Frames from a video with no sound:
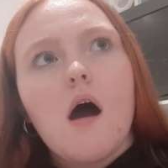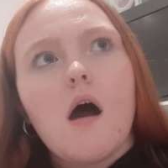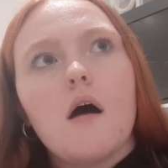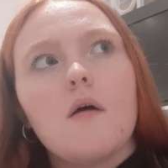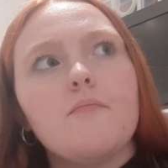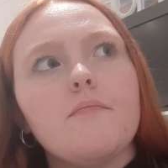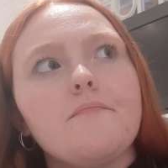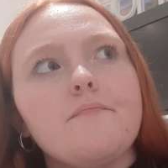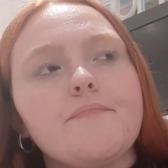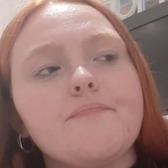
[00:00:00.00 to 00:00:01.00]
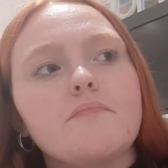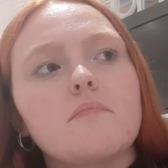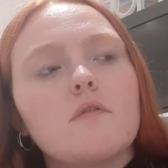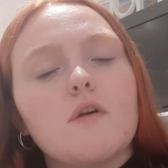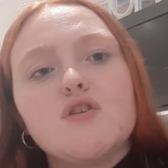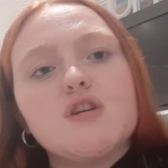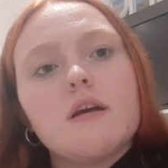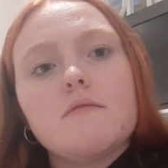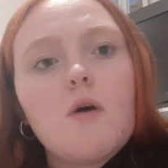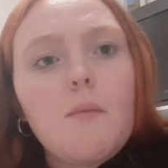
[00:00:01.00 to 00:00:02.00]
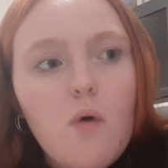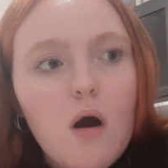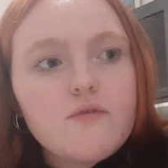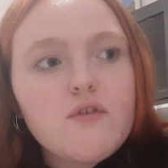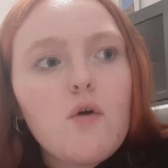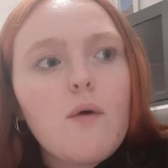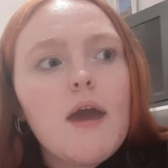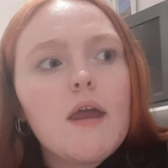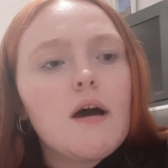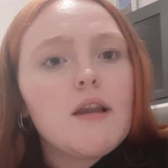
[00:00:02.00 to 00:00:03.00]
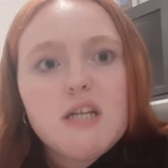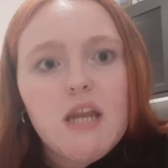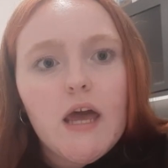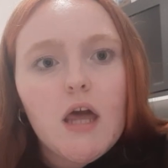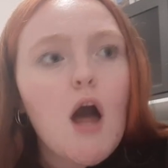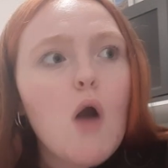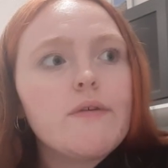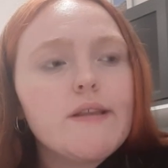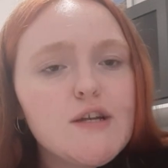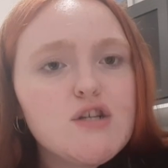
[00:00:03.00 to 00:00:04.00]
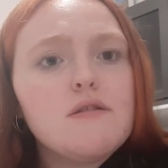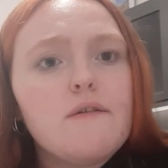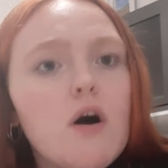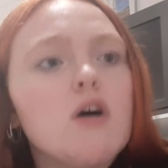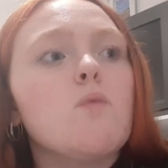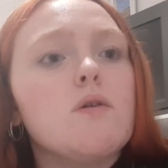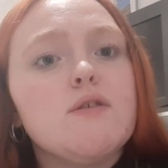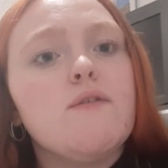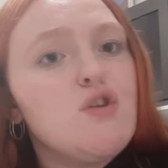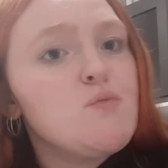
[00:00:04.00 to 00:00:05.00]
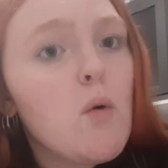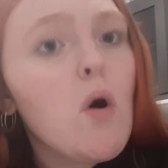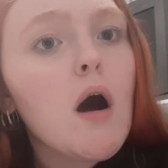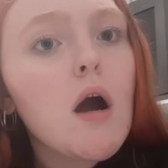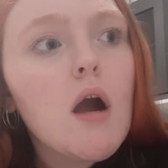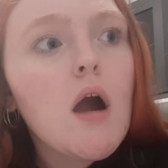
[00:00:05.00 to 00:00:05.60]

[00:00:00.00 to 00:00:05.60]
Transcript: Um, so she told me what I was doing and I did it. And I was literally the first one to finish my work.